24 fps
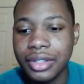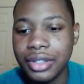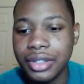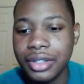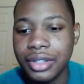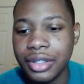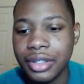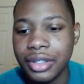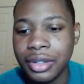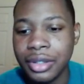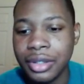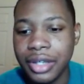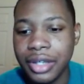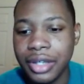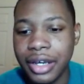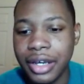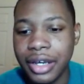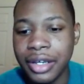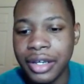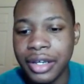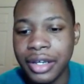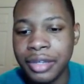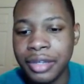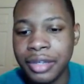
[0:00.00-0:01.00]
And
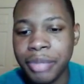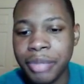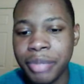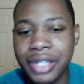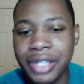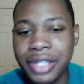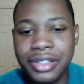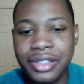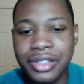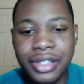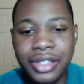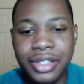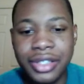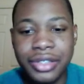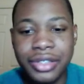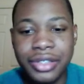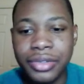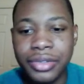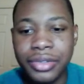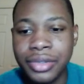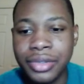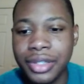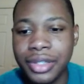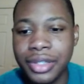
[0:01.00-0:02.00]
basically you
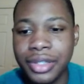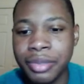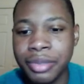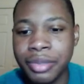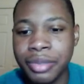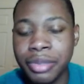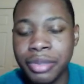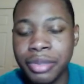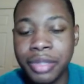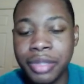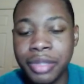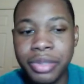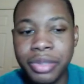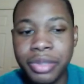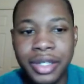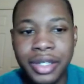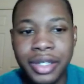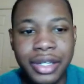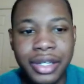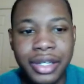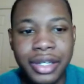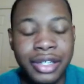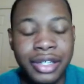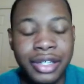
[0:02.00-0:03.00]
can be put in a
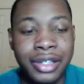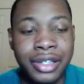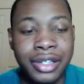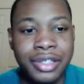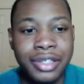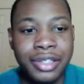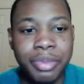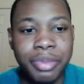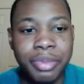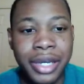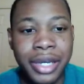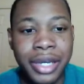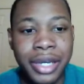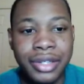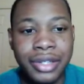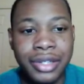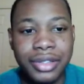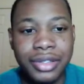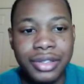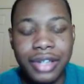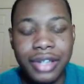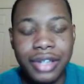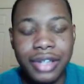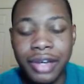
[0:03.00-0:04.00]
Spanish
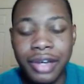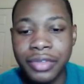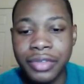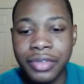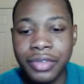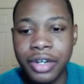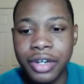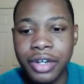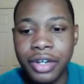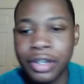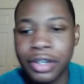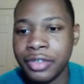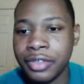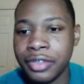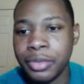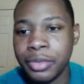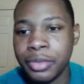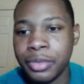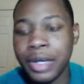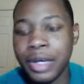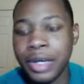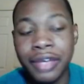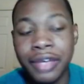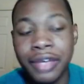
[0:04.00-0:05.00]
or whatever
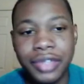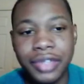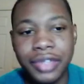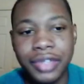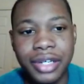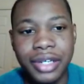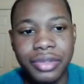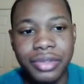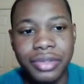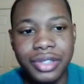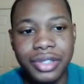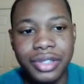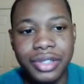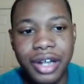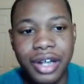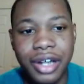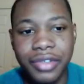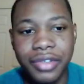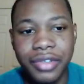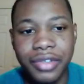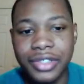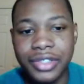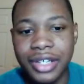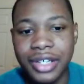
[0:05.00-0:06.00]
language
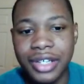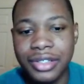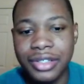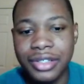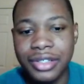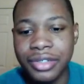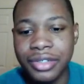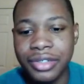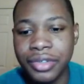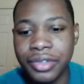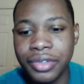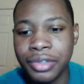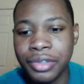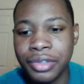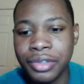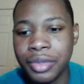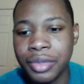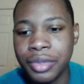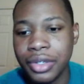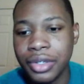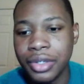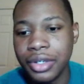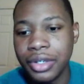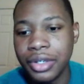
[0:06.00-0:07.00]
conversation group,
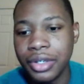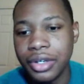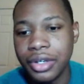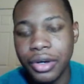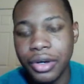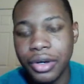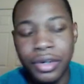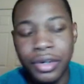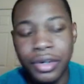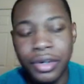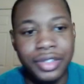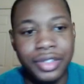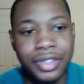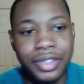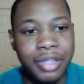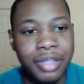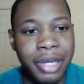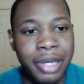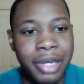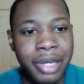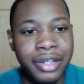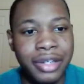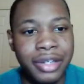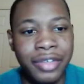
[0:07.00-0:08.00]
or somebody can
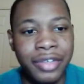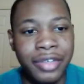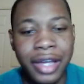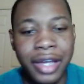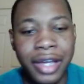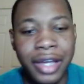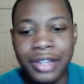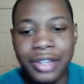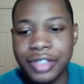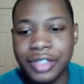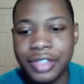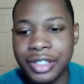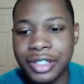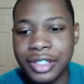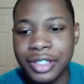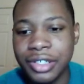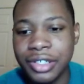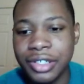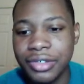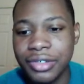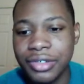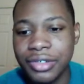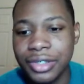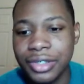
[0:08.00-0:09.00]
actually teach you a
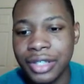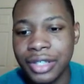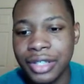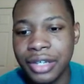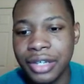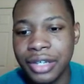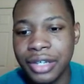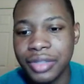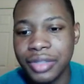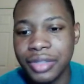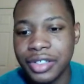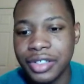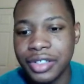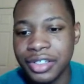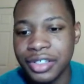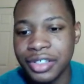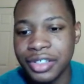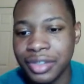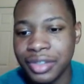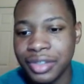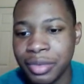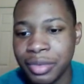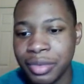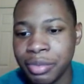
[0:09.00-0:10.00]
language. There's
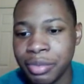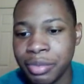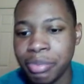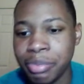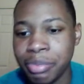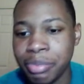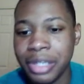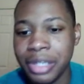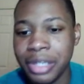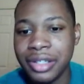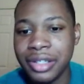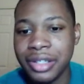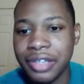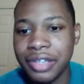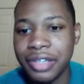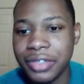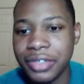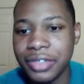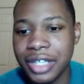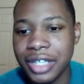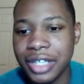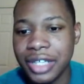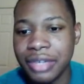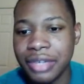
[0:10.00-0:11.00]
many different types of
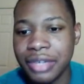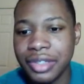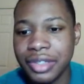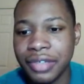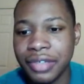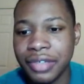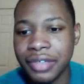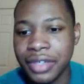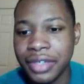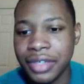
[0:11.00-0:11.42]
events.